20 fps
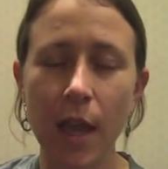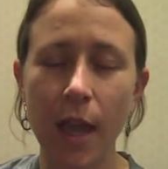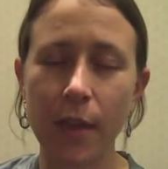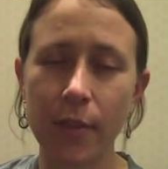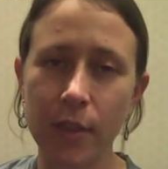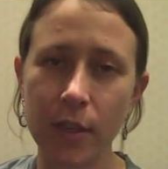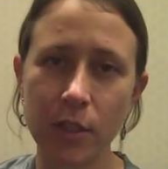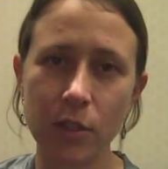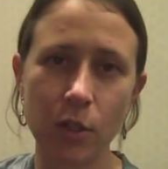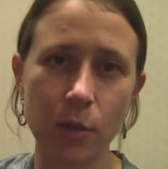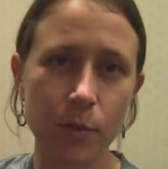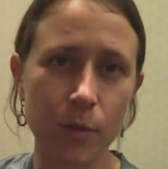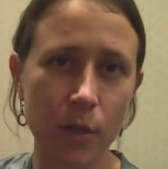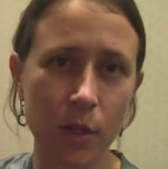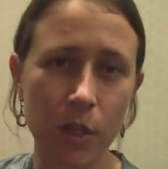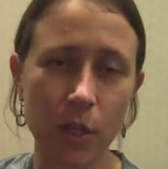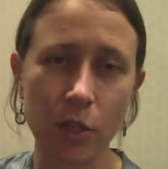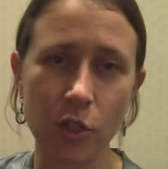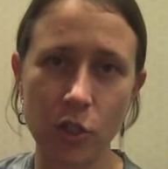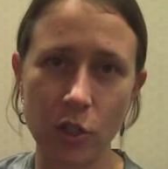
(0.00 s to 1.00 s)
I think in terms of
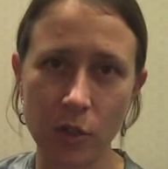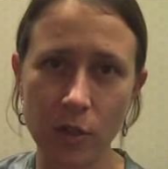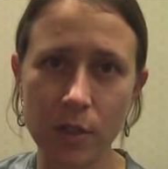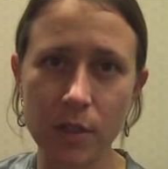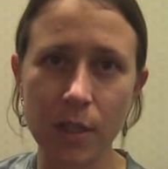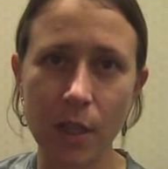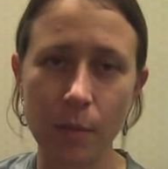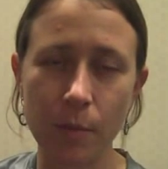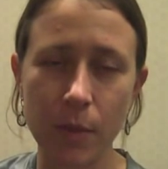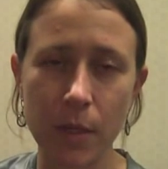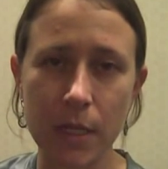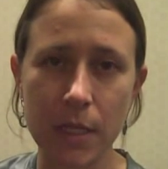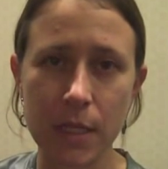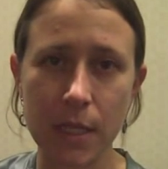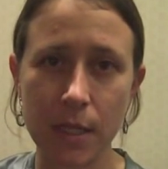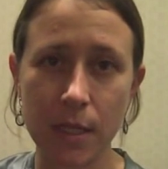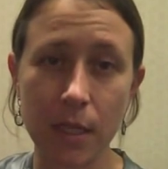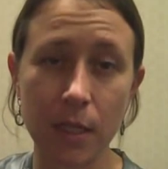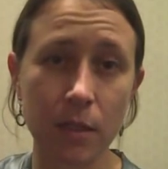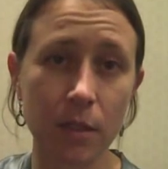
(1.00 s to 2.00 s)
the insurance companies,
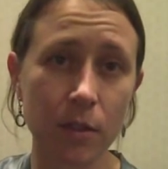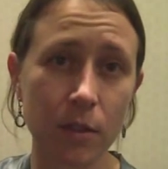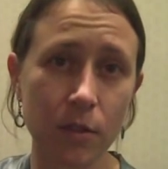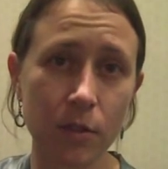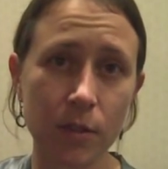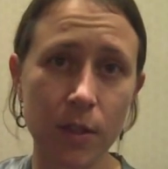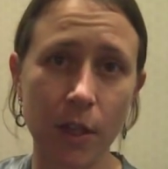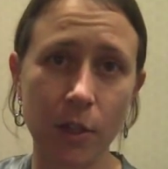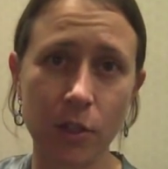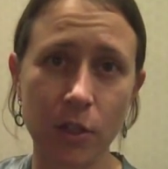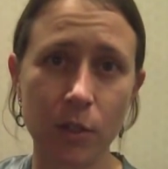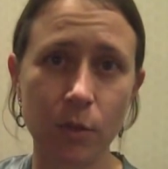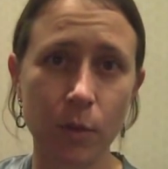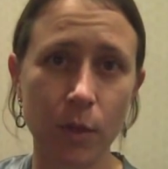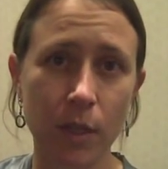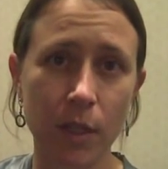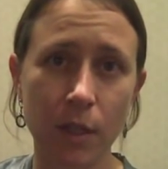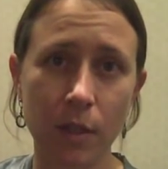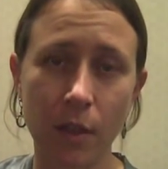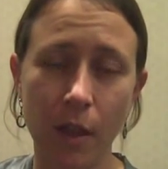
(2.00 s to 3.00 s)
I think that there's actually
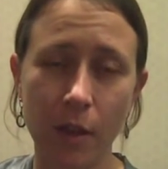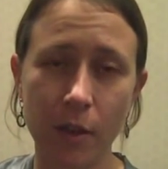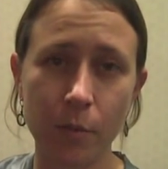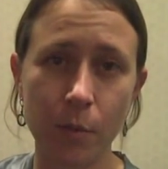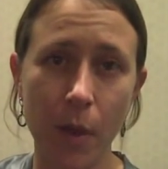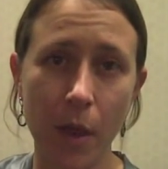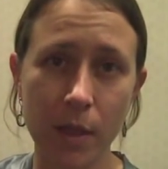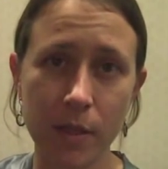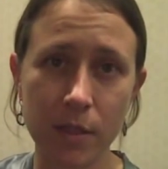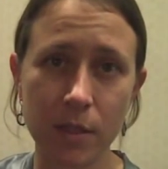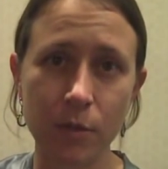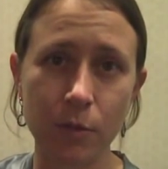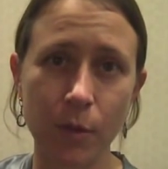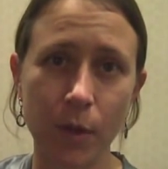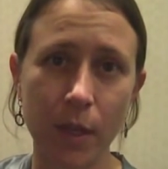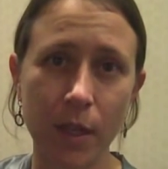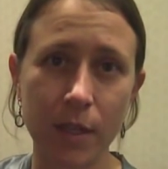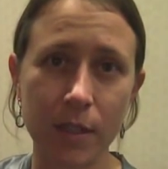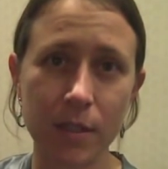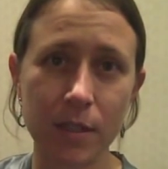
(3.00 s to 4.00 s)
really a lot of positive
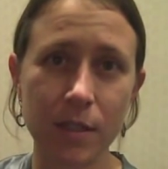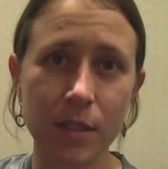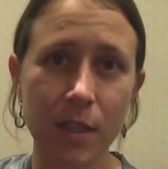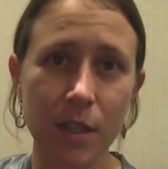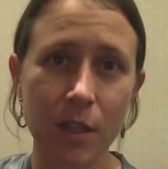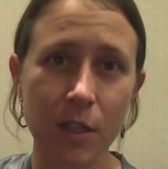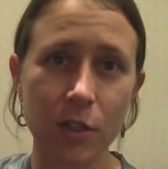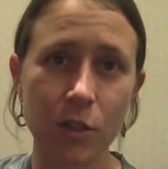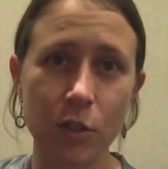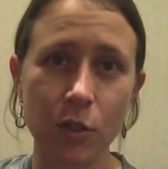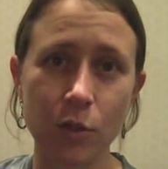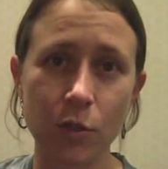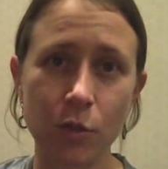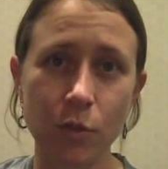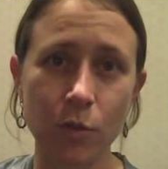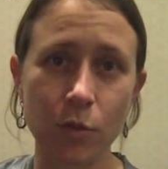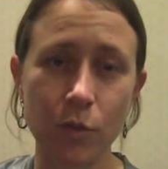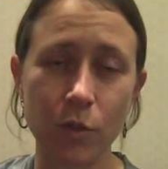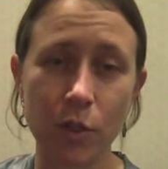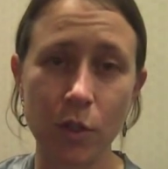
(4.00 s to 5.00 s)
ways
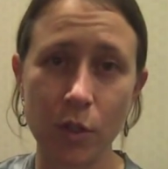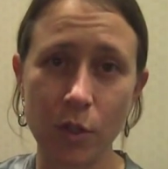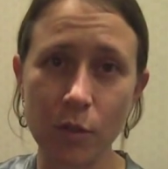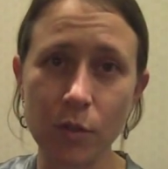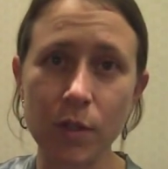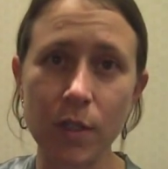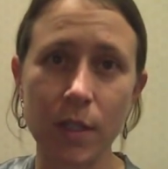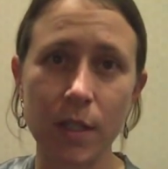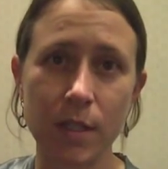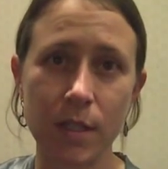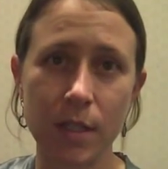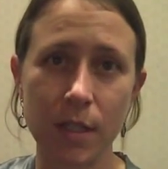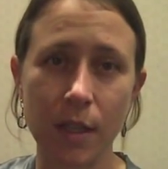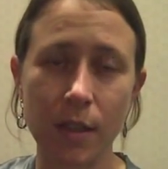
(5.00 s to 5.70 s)
to, to use this.